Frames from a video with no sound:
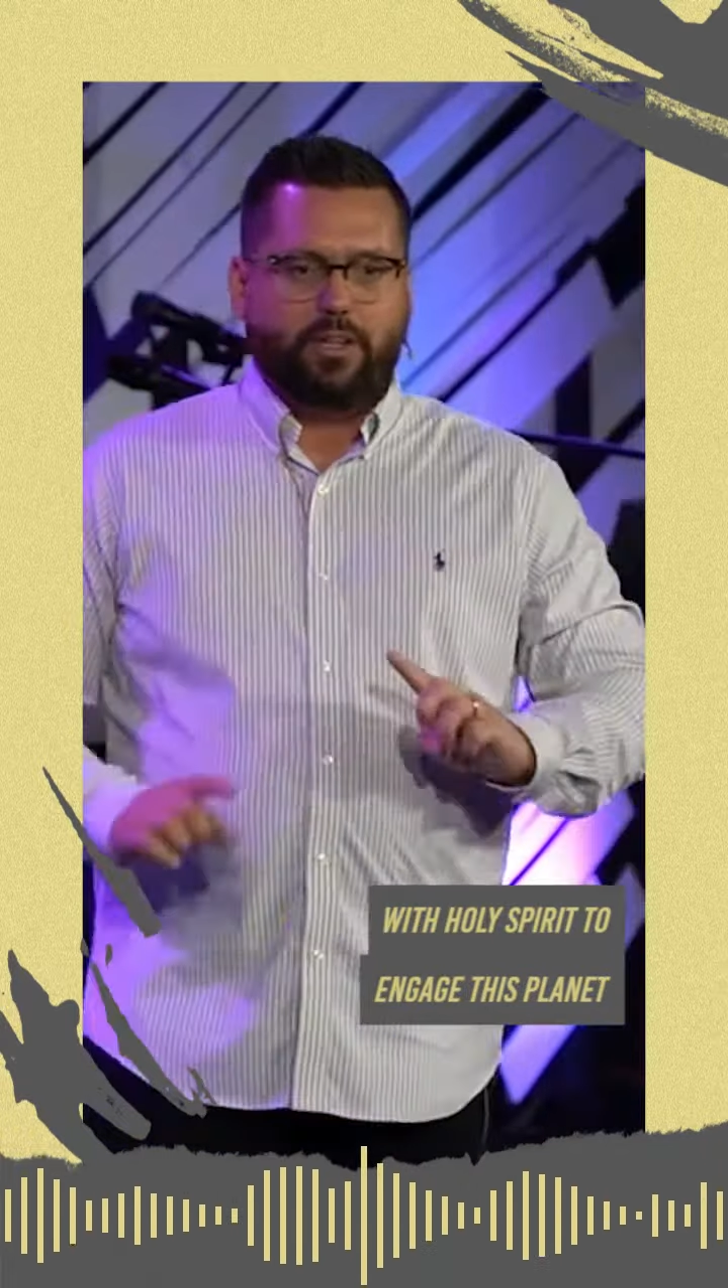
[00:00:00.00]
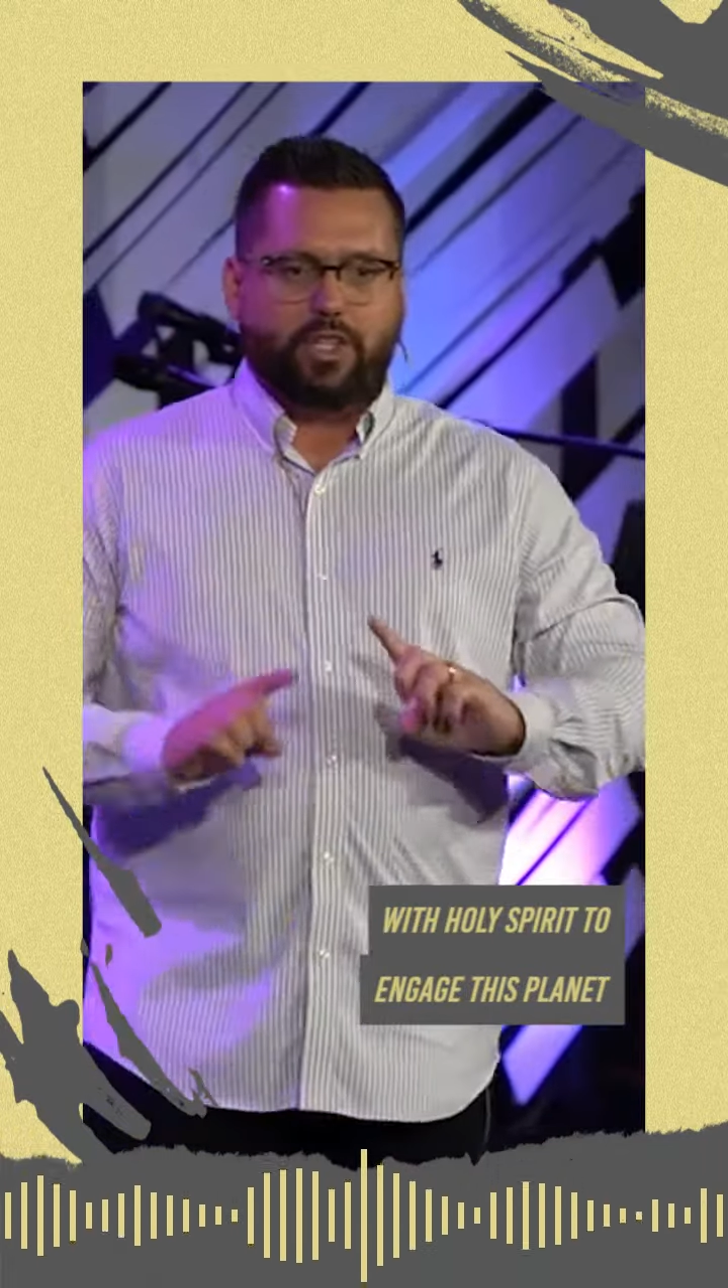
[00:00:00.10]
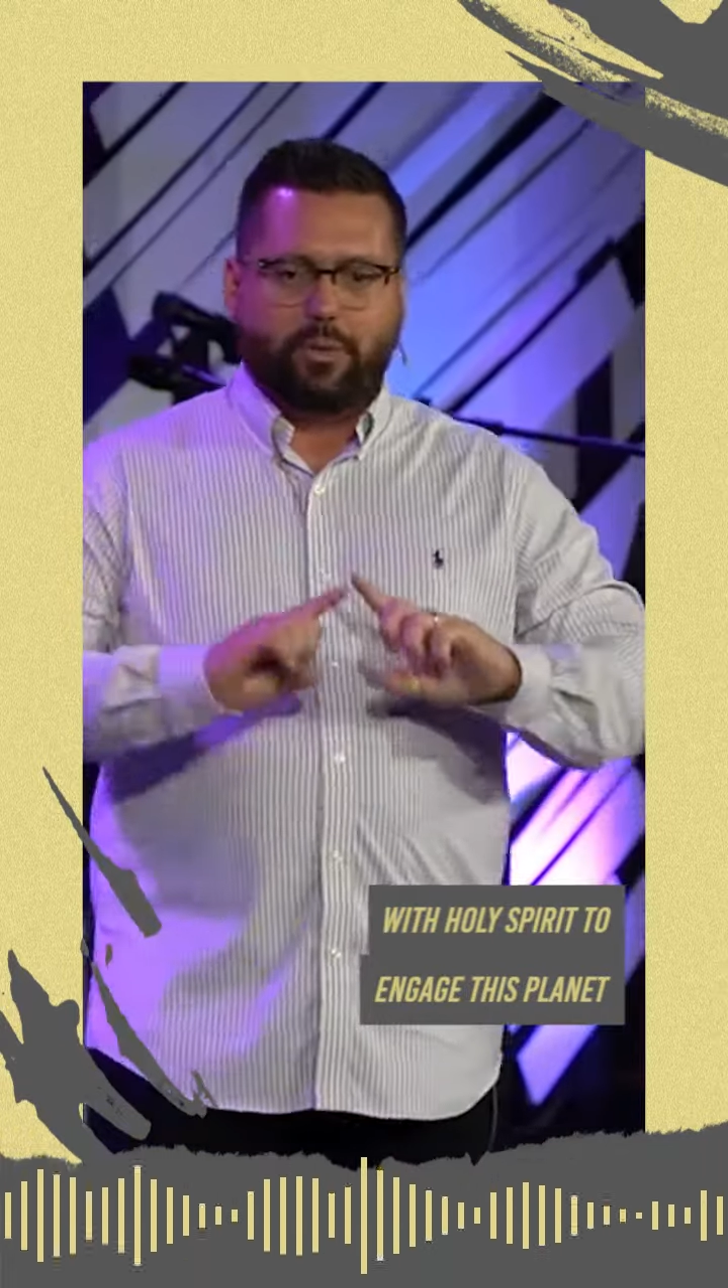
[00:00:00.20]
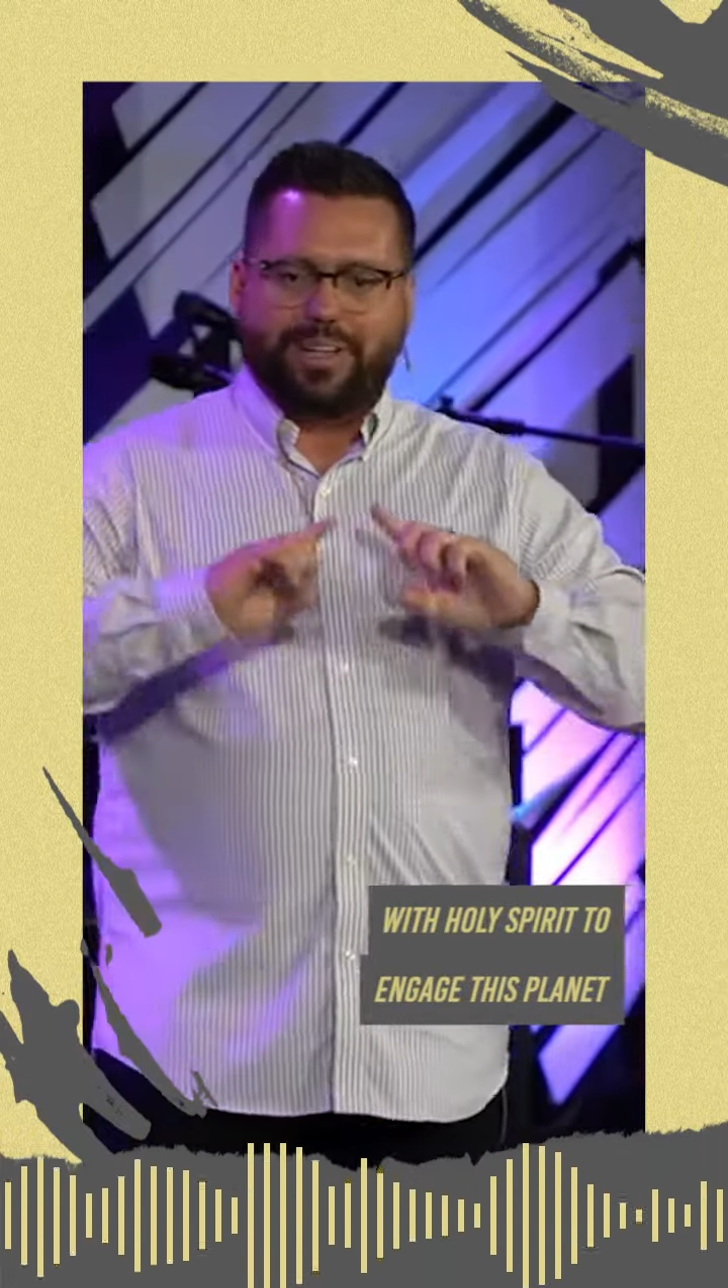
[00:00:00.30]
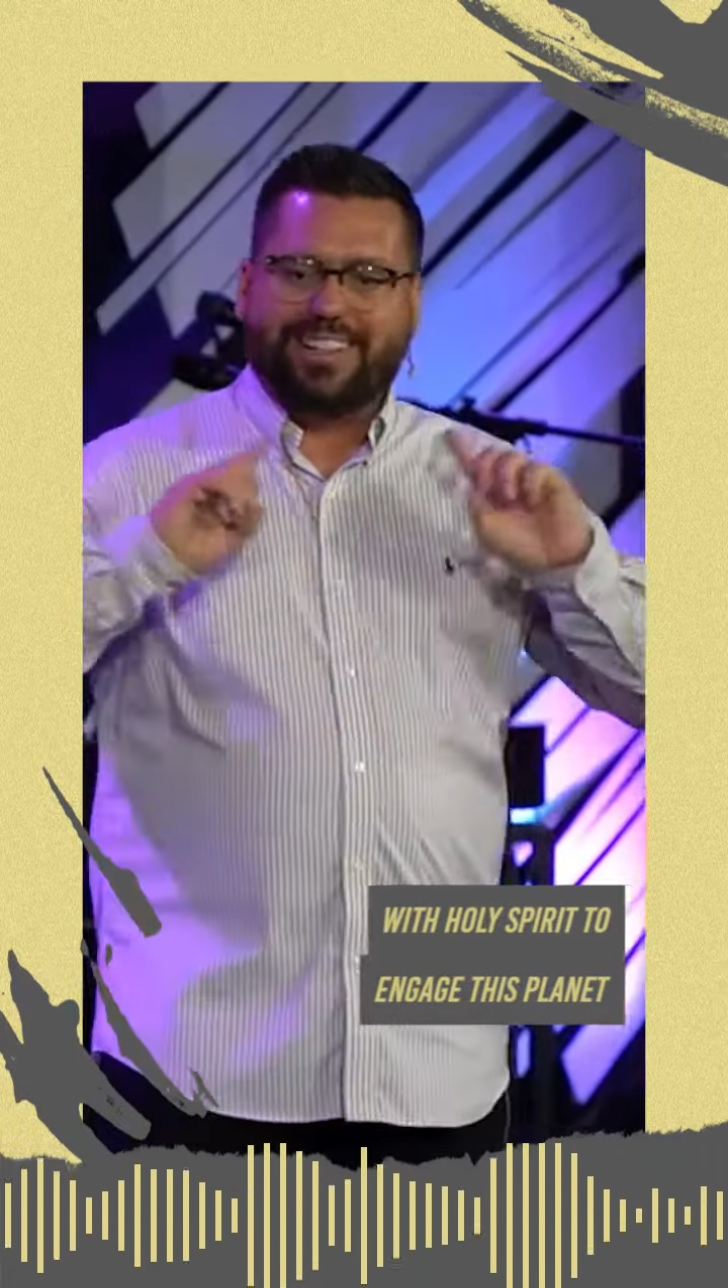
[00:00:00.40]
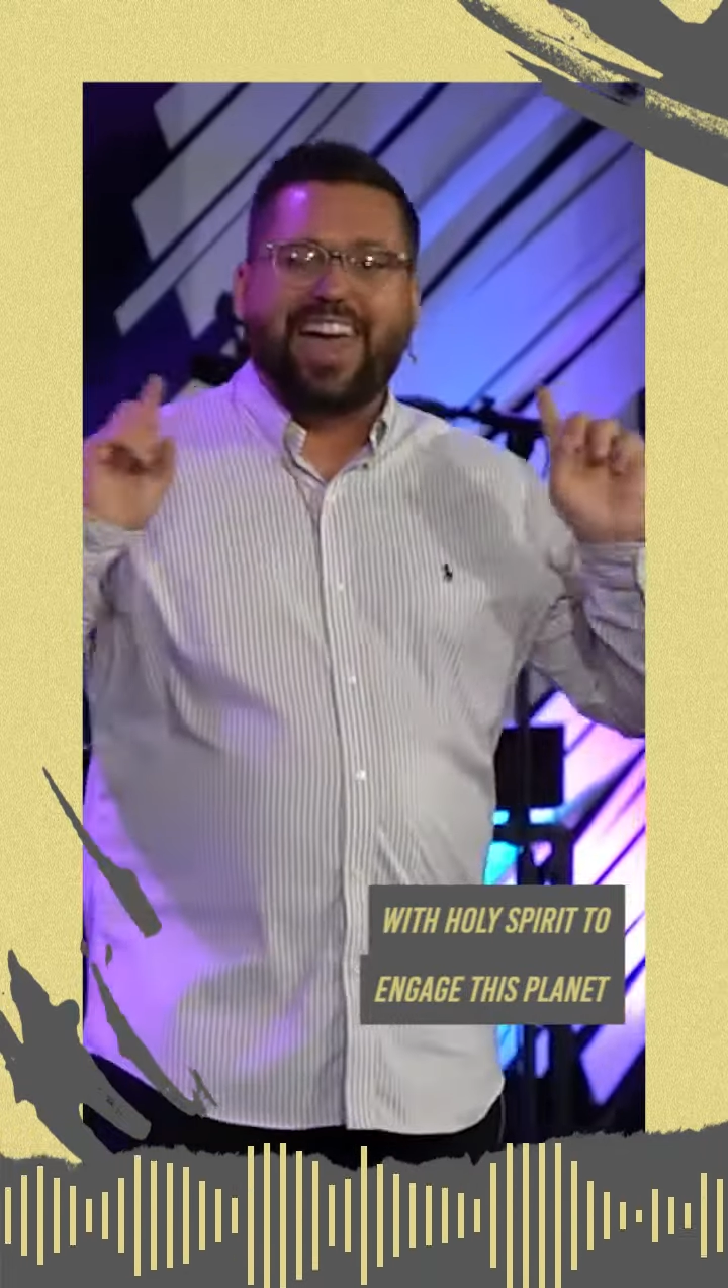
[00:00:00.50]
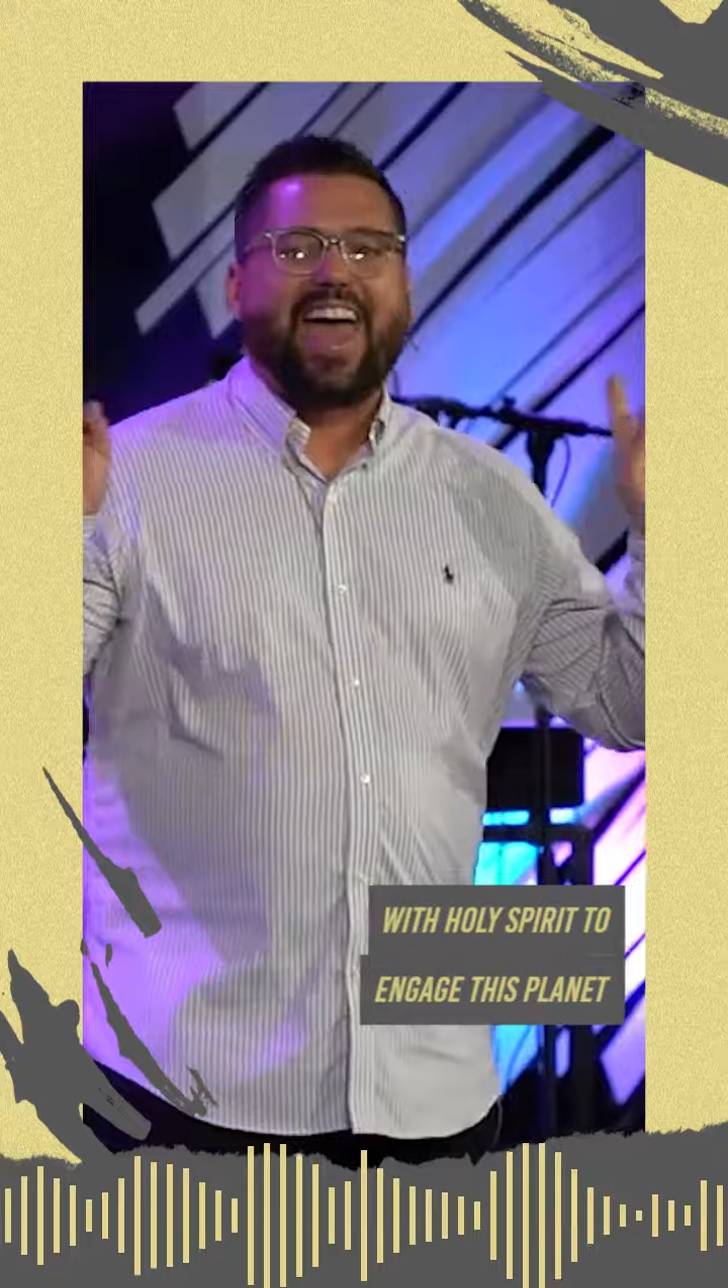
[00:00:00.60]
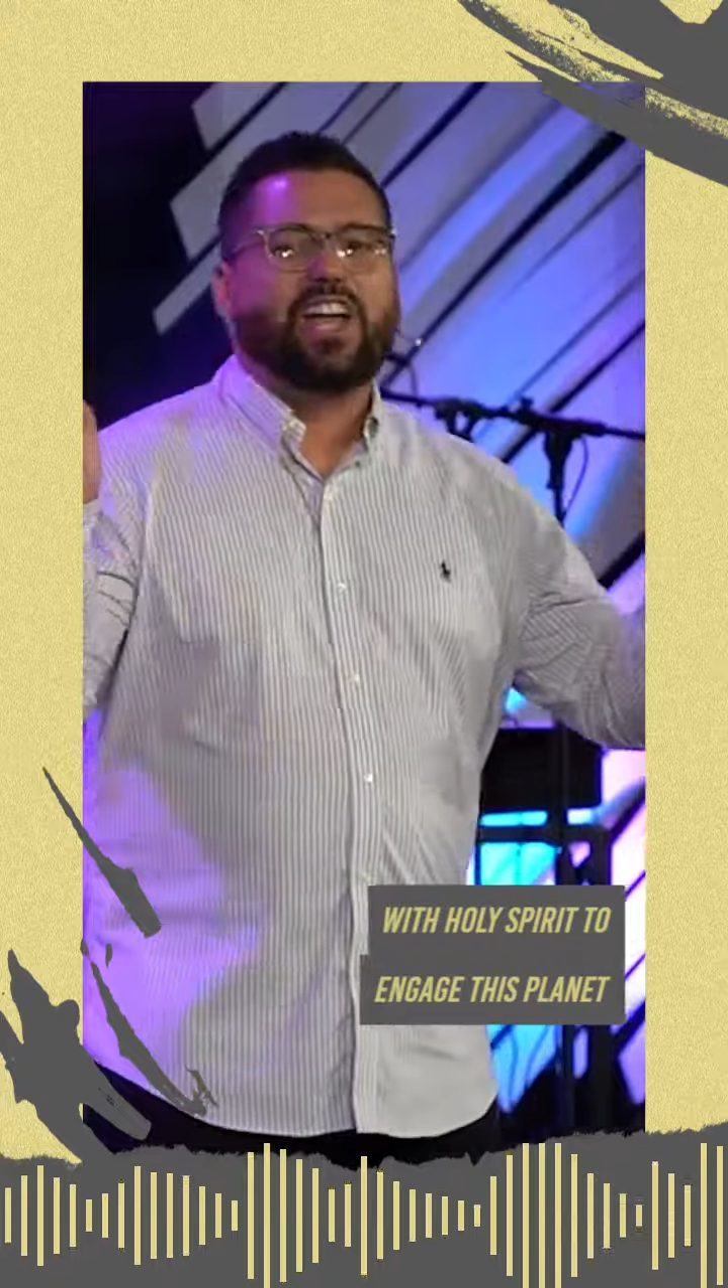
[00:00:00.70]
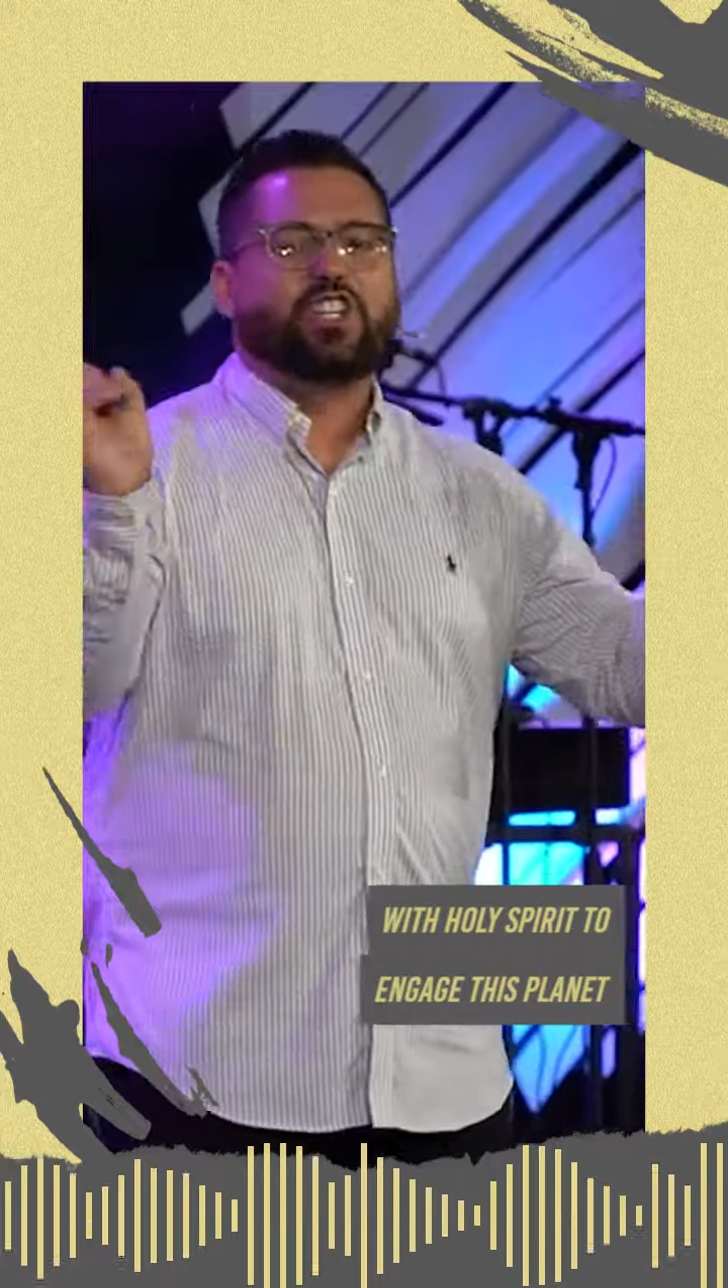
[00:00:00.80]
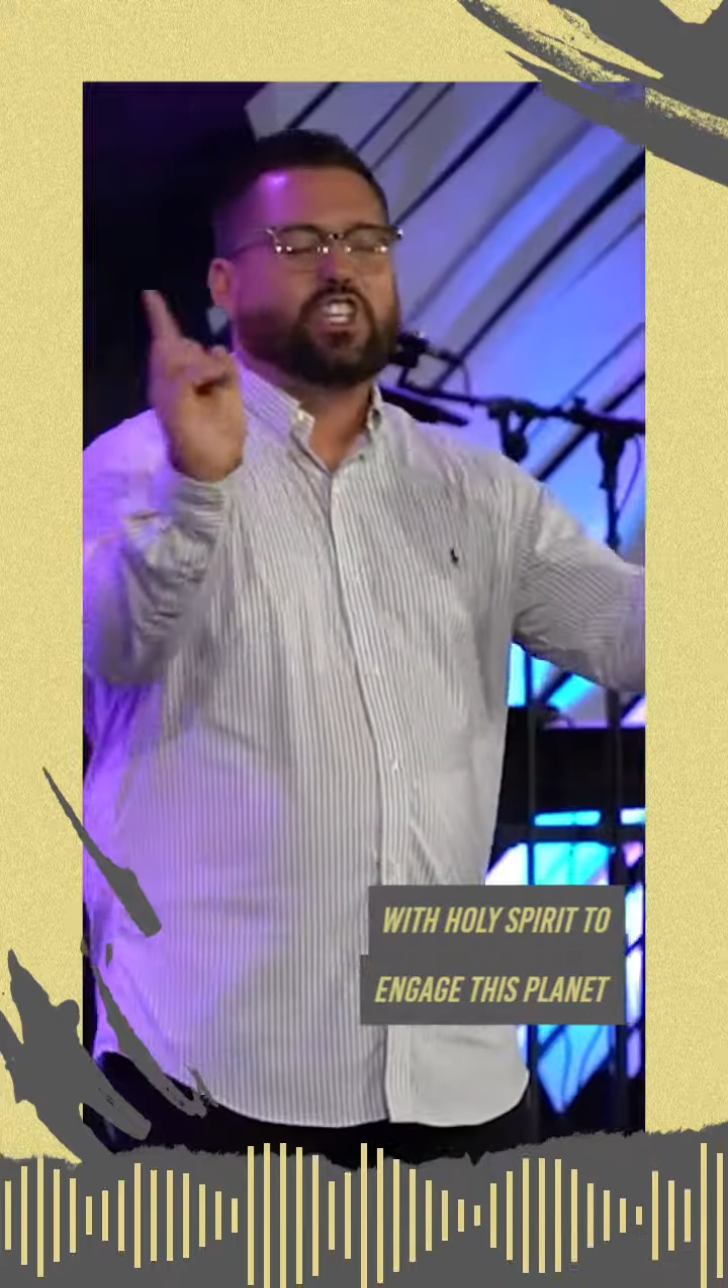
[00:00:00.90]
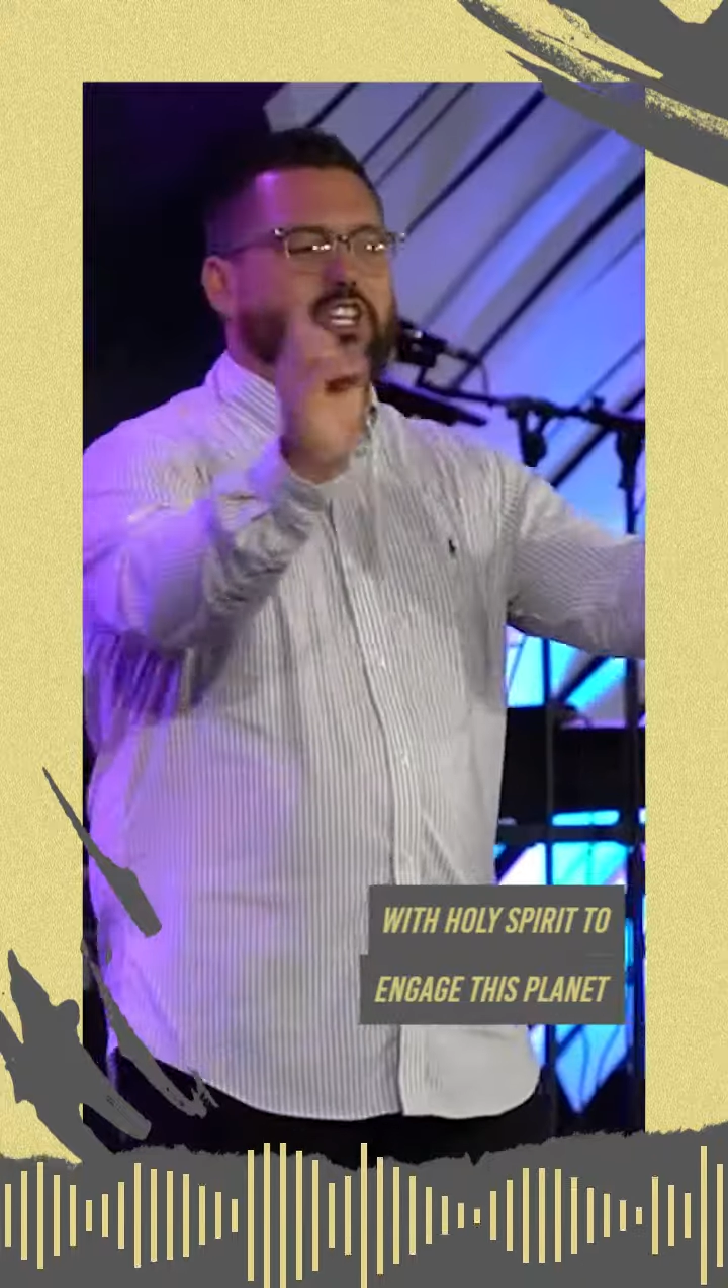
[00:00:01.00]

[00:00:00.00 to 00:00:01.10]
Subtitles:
to engage